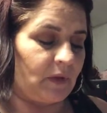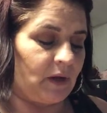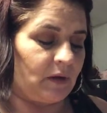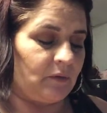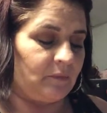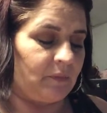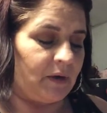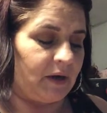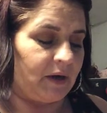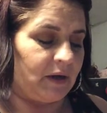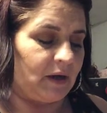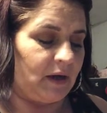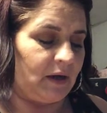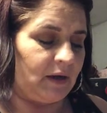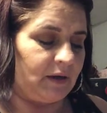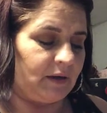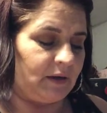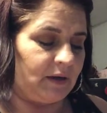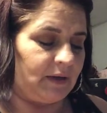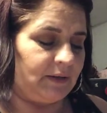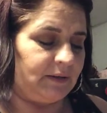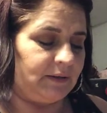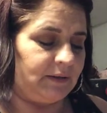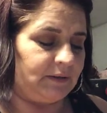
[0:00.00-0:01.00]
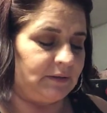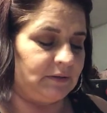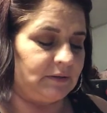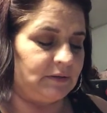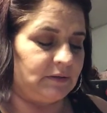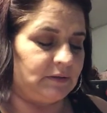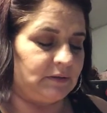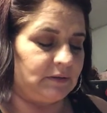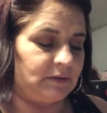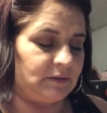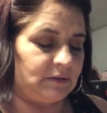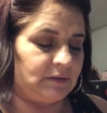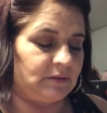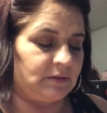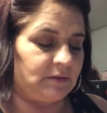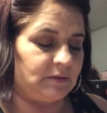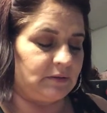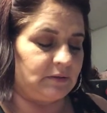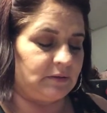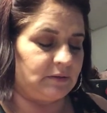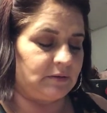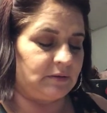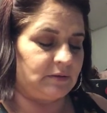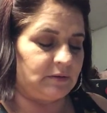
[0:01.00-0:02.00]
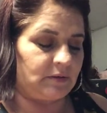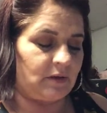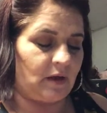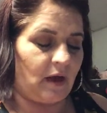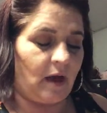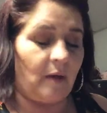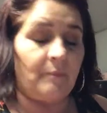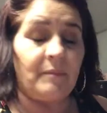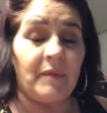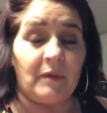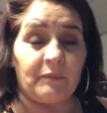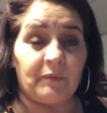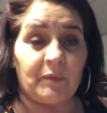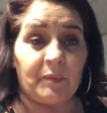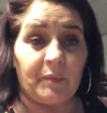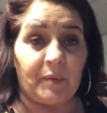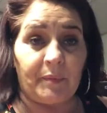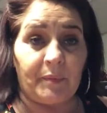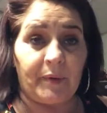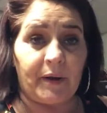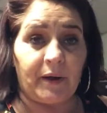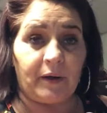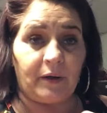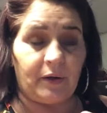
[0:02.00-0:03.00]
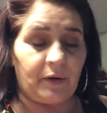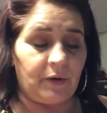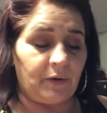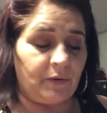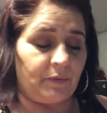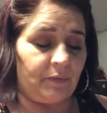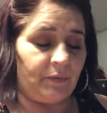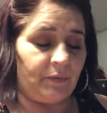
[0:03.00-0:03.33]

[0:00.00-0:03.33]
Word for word: Oh my god, I I'm never prepared.